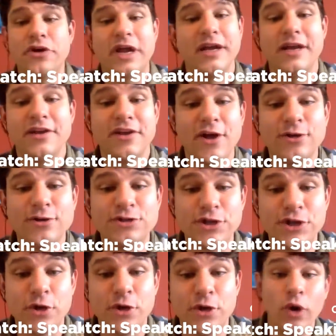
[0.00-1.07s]
a certain
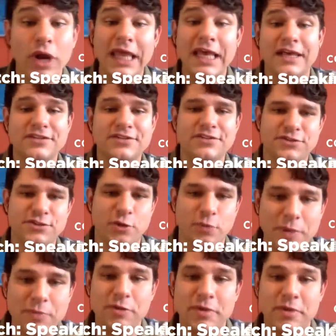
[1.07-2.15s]
website that's also I
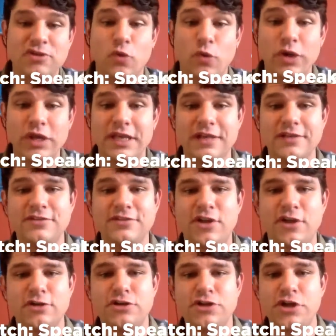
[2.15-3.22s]
think it's also in
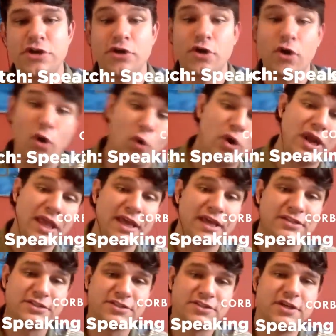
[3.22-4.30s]
cahoots with um,
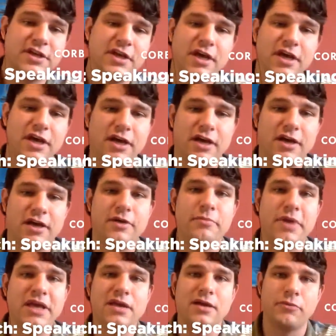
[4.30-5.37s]
AOC and
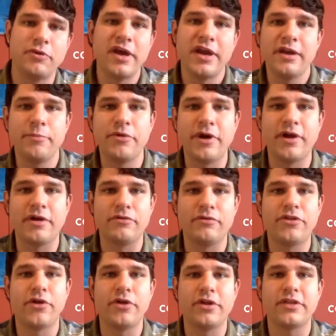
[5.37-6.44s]
Zack Exley and the
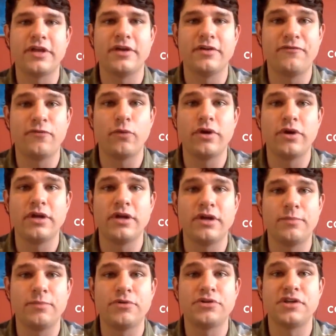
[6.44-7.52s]
AOC
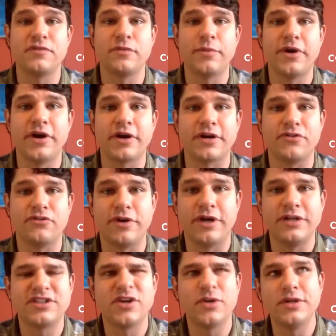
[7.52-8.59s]
campaign. It's
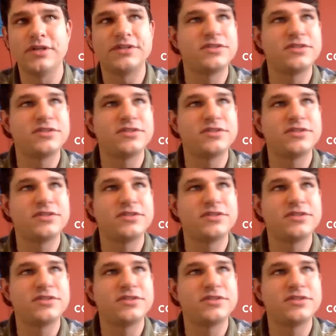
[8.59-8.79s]
um, it's the